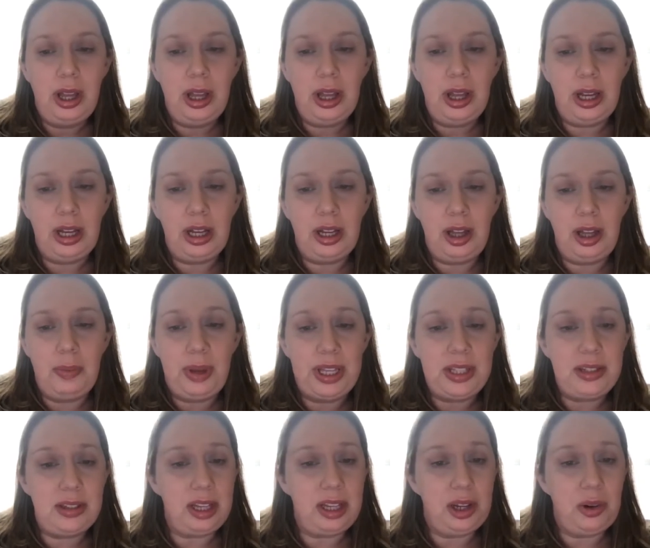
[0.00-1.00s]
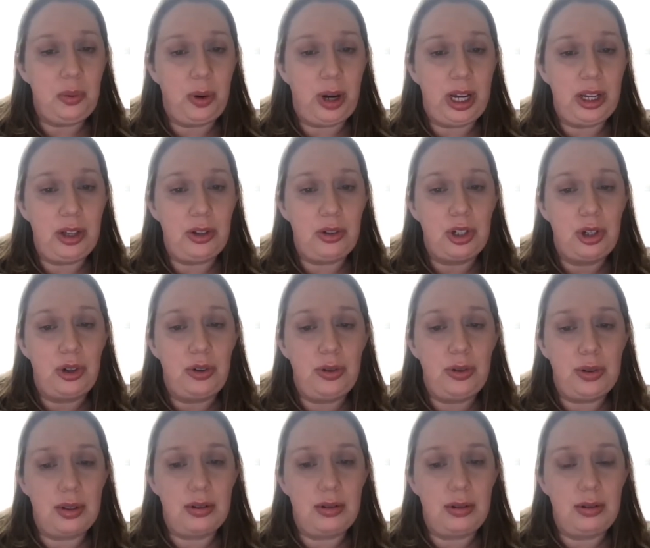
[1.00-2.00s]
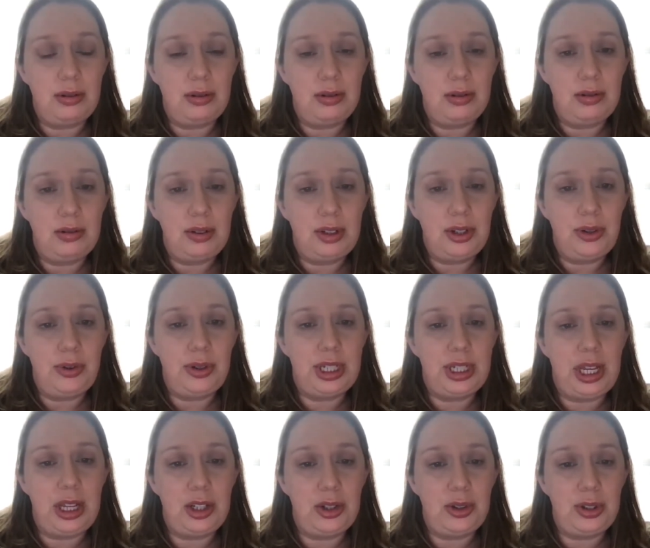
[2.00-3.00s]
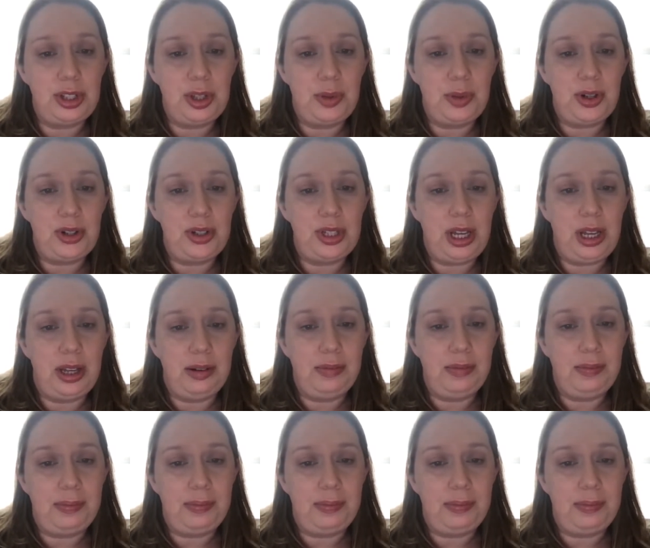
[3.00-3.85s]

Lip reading: and basically why you chose to attend UC Merced.